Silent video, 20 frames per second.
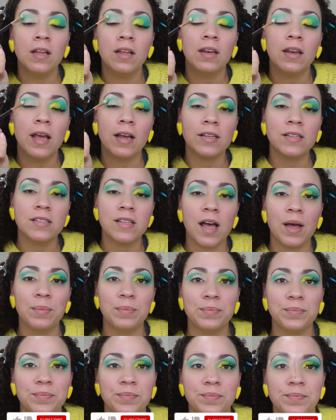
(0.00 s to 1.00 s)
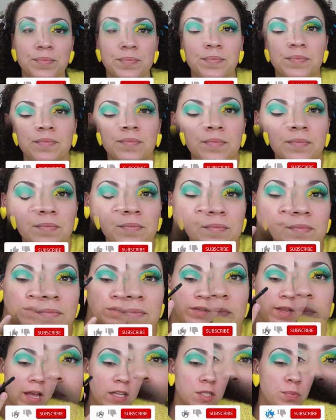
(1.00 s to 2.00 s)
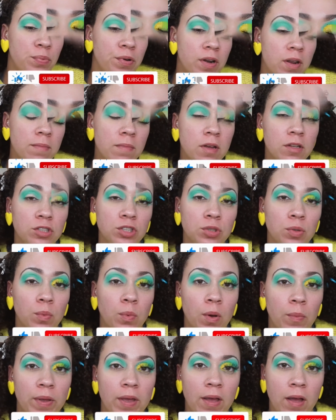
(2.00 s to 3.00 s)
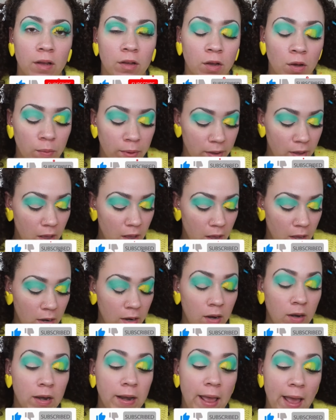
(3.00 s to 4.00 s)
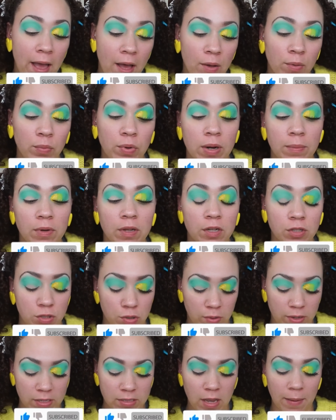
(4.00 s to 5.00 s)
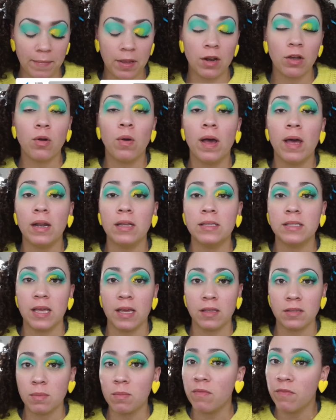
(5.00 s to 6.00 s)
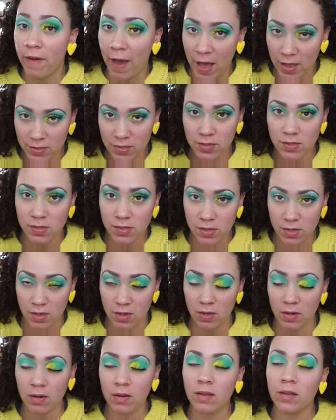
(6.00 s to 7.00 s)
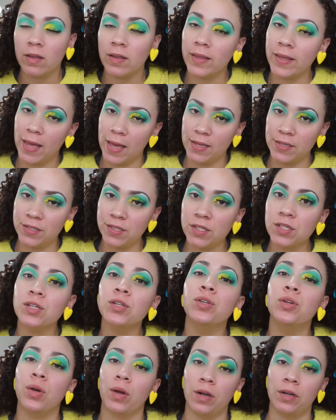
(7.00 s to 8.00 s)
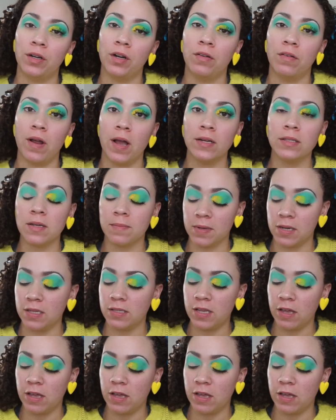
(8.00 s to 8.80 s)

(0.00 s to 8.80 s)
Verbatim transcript: next step. So that's pretty much what we got going on. Now what I'm going to do is I'm going to go ahead and take some Vaseline. Yes, you heard correct. I'm going to